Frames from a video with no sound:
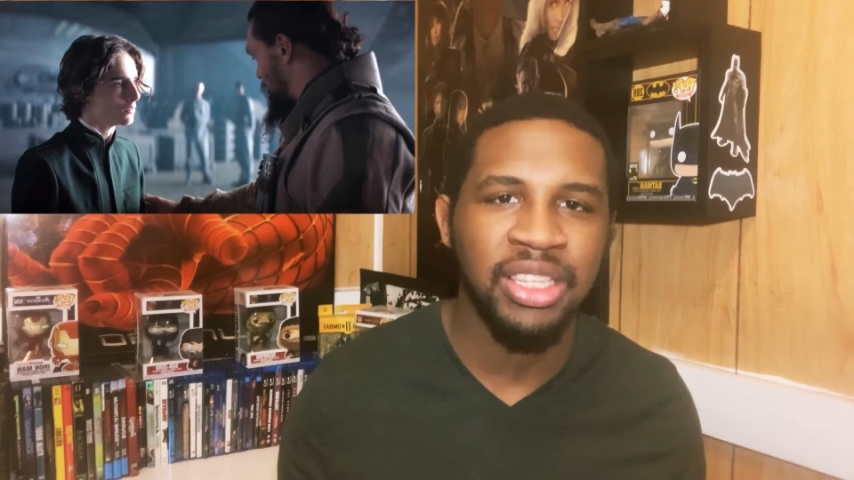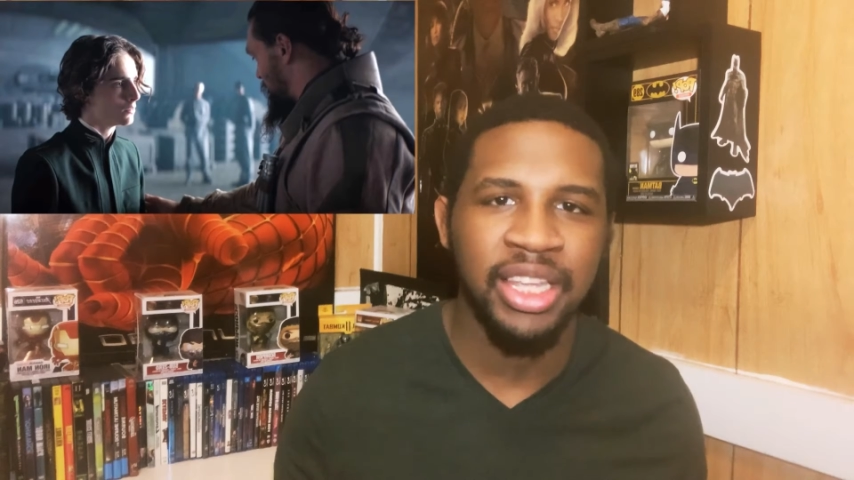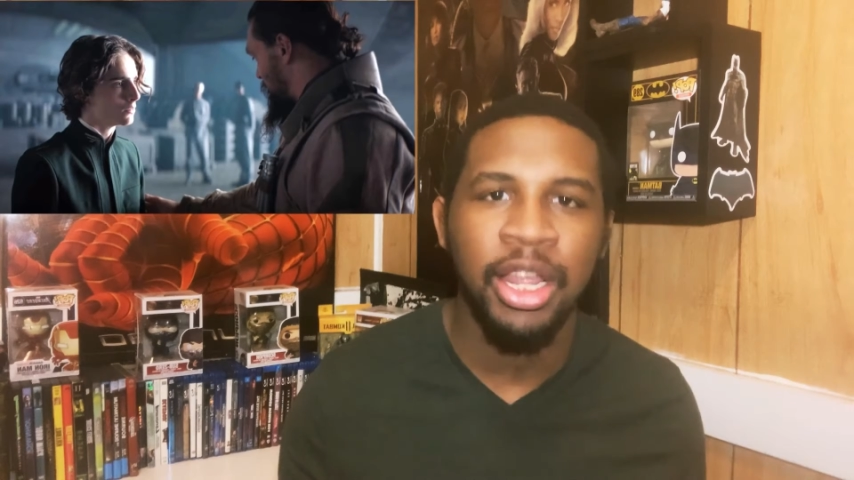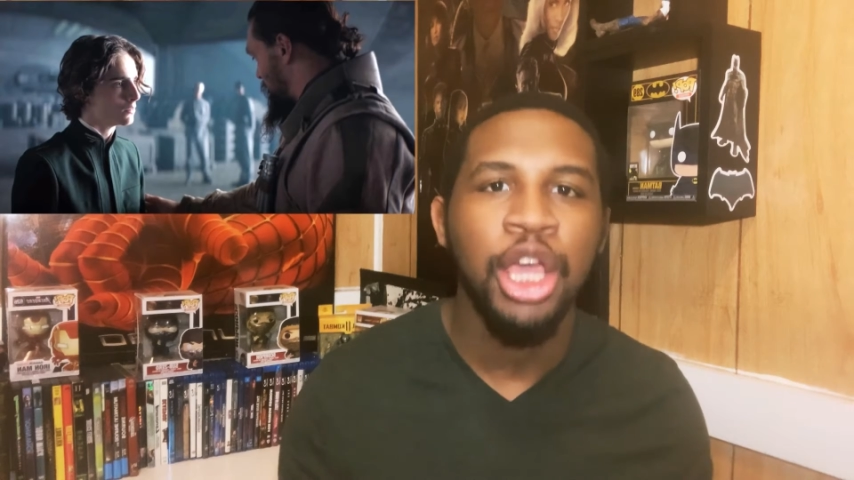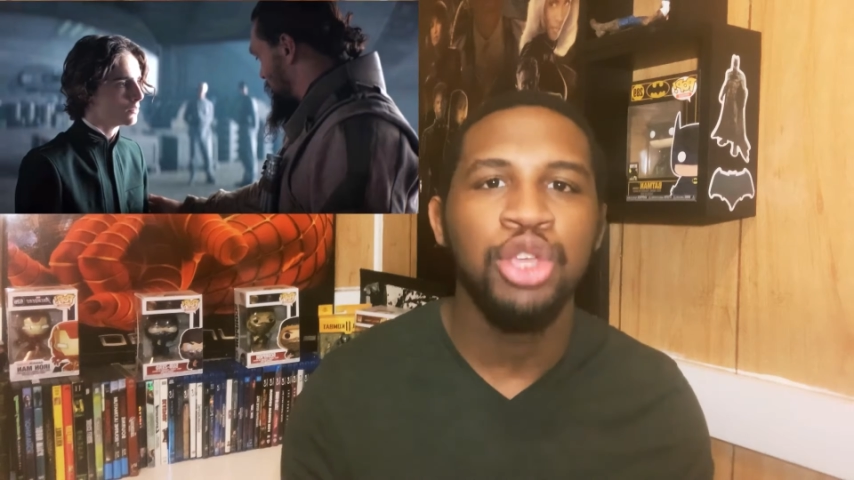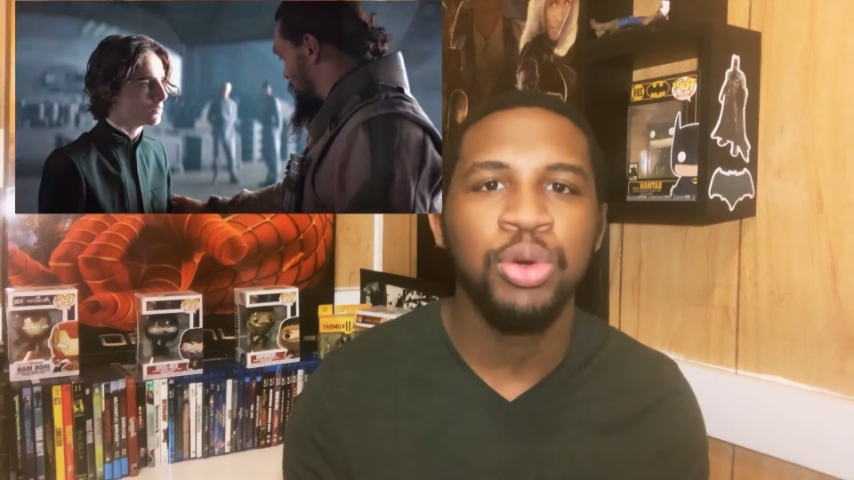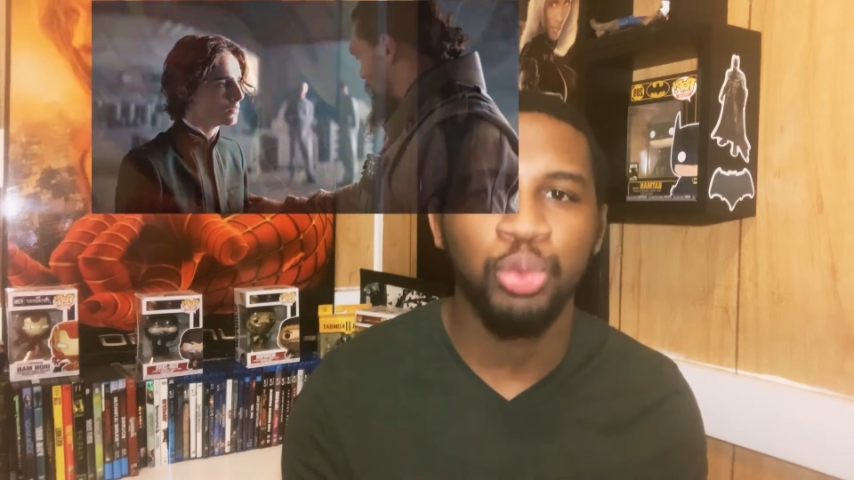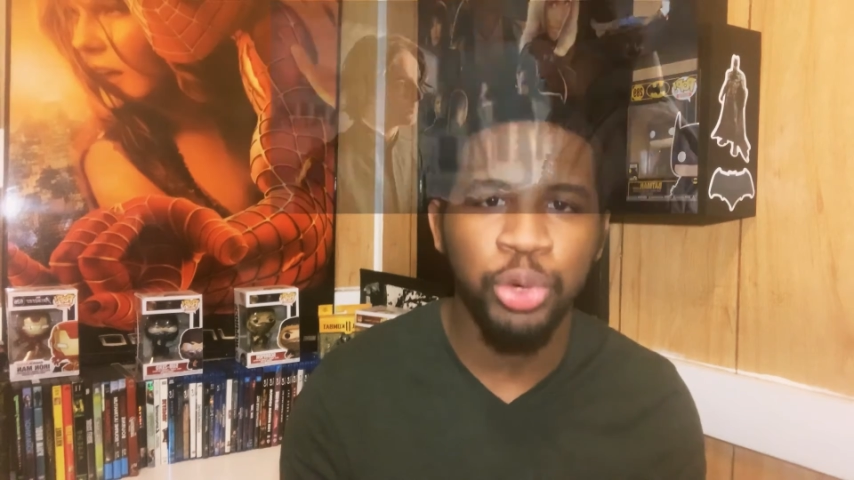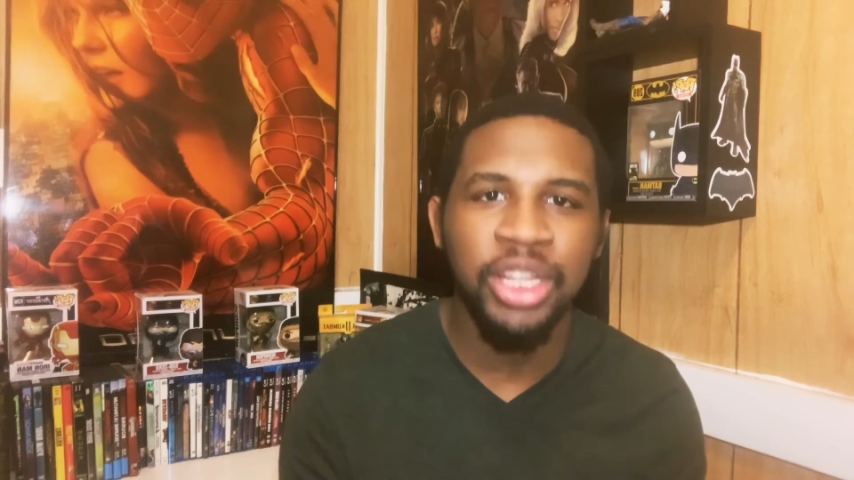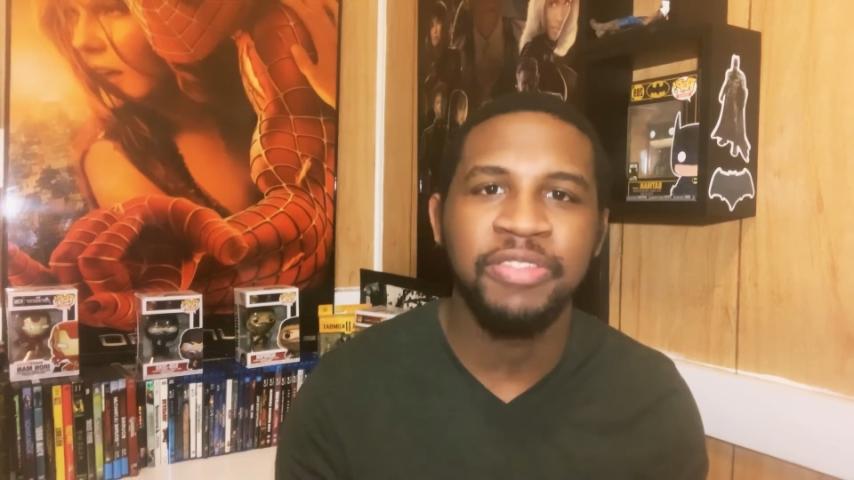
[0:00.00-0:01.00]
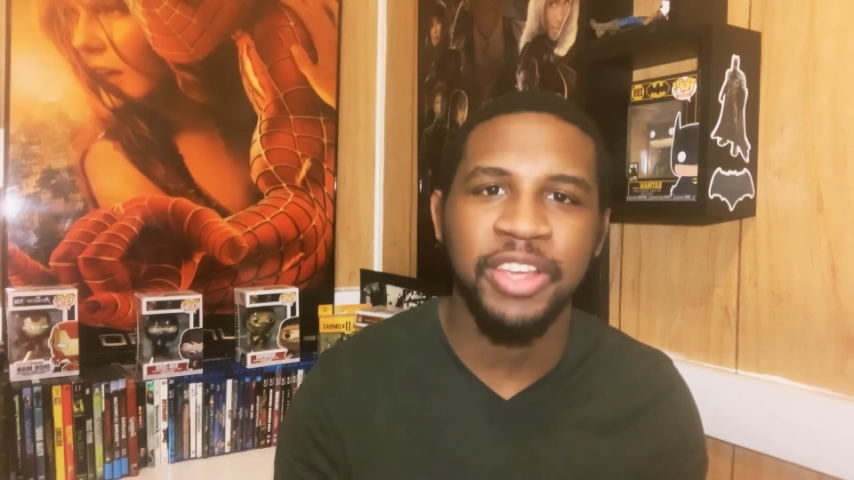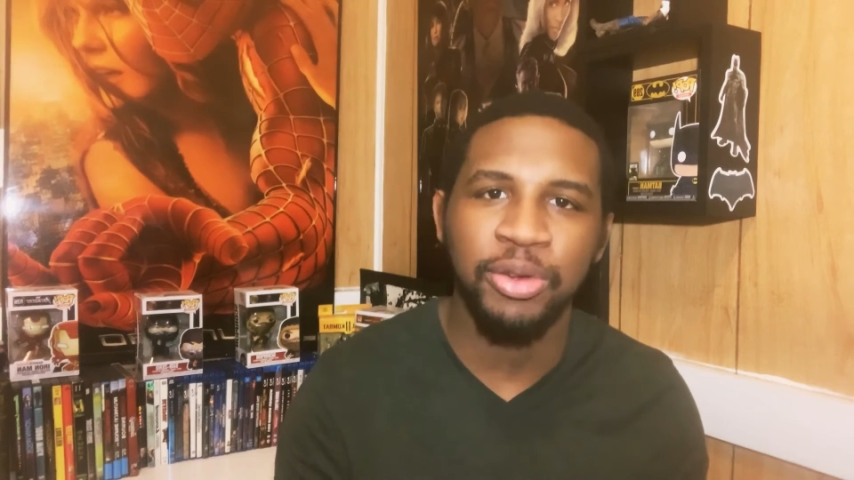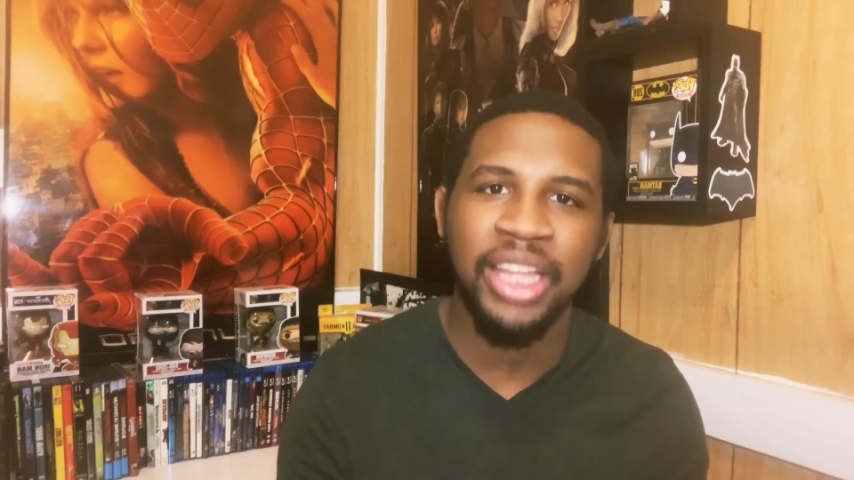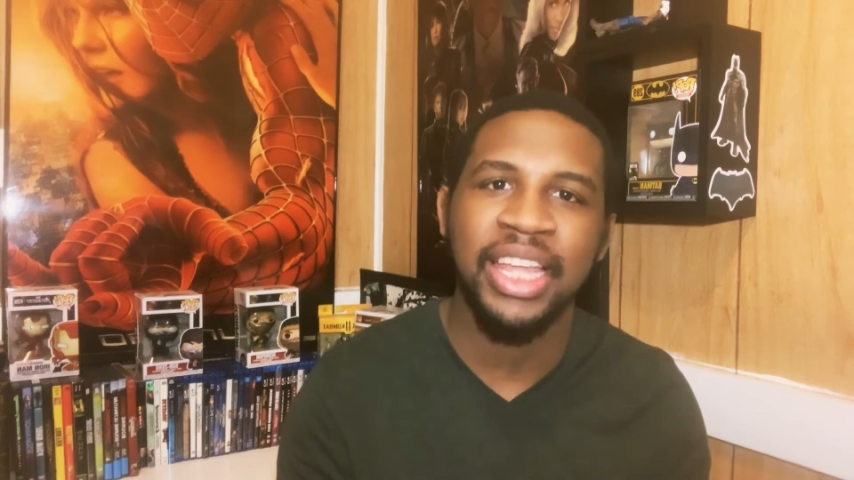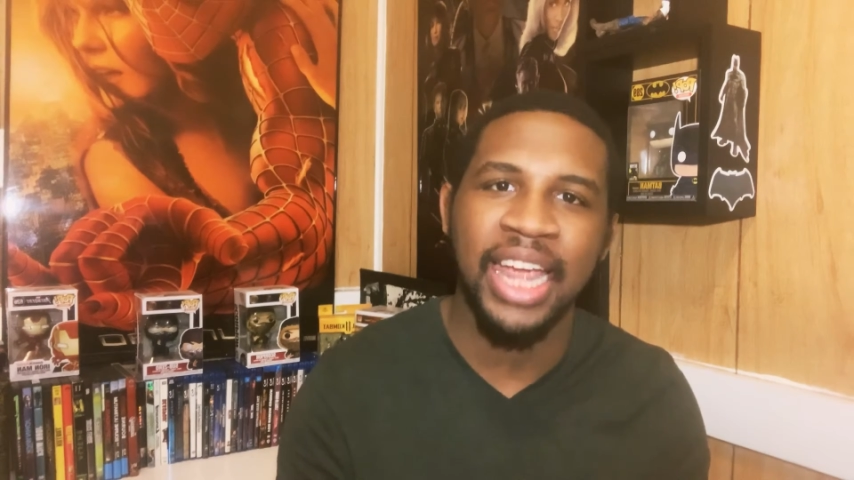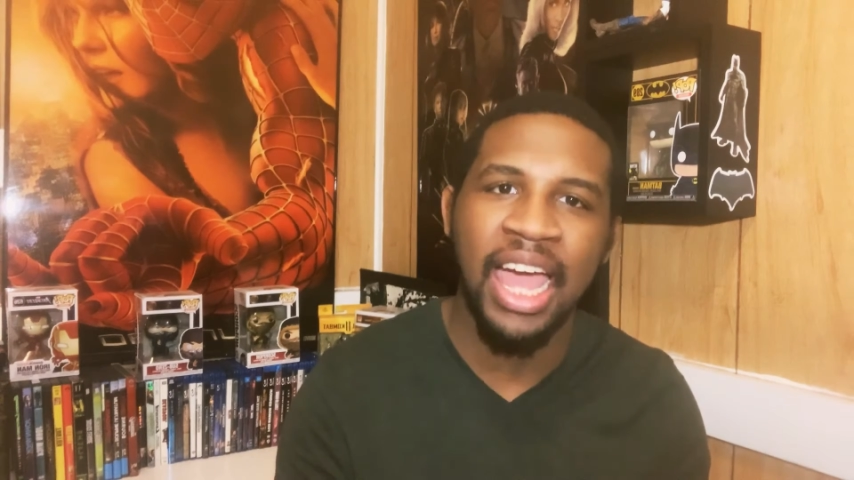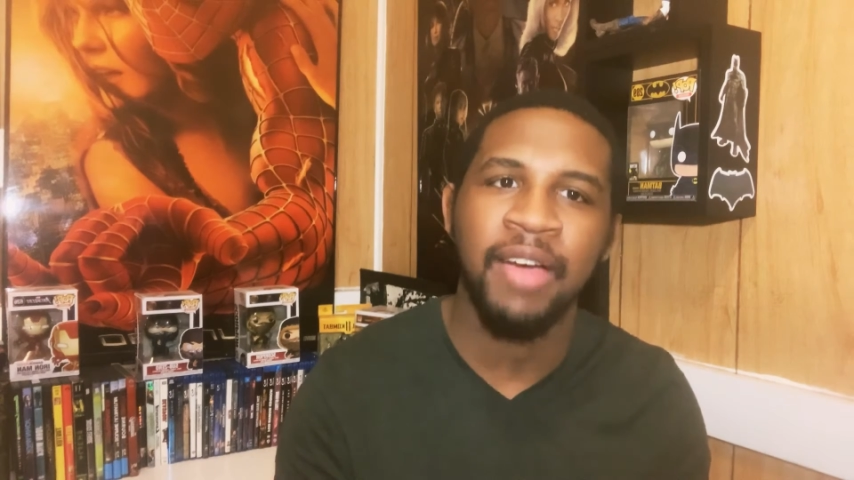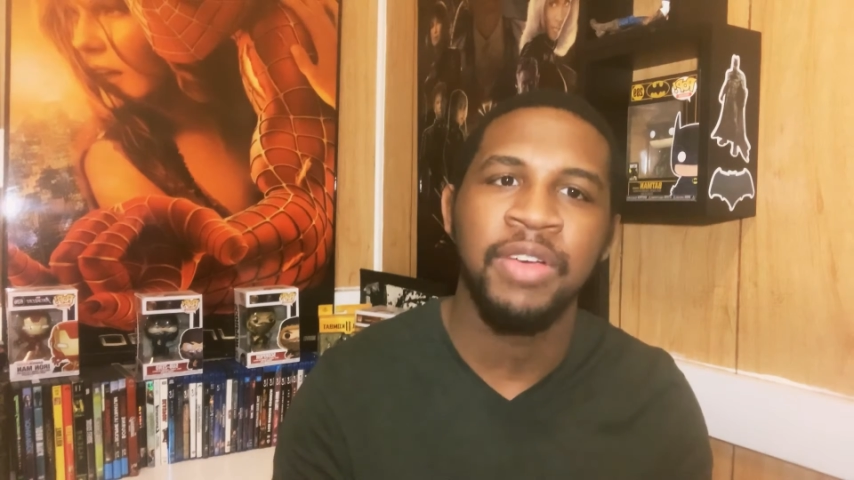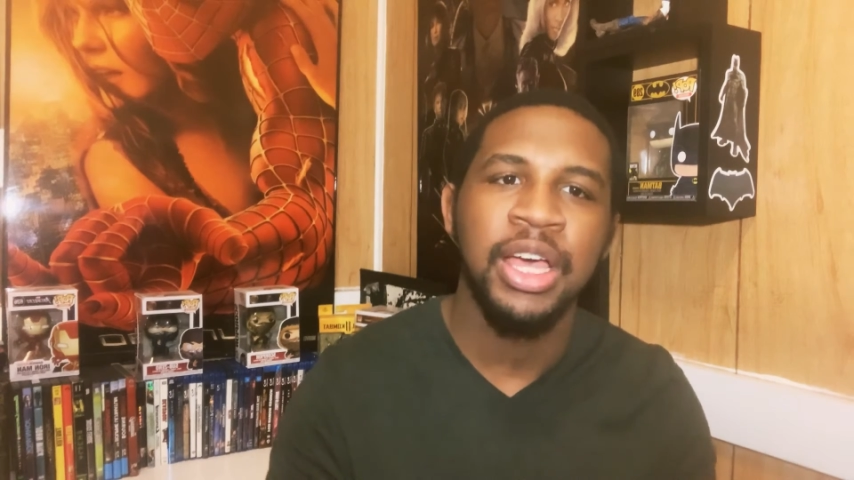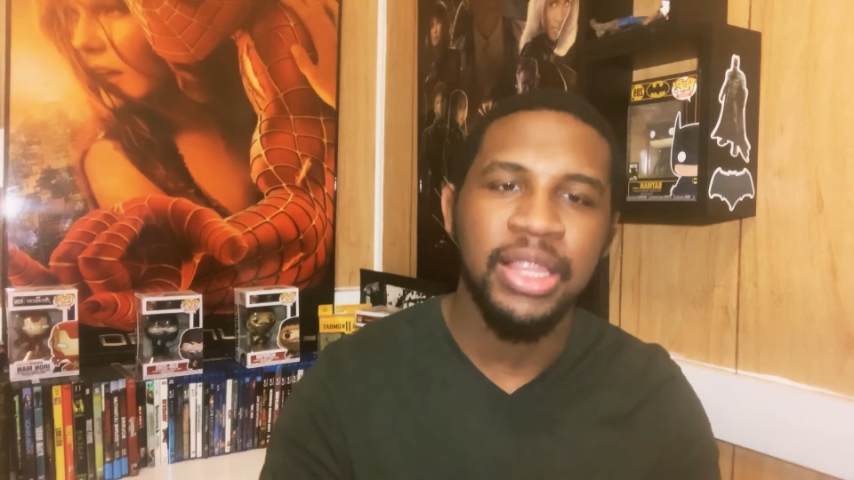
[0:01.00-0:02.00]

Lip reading: and you can really feel that they have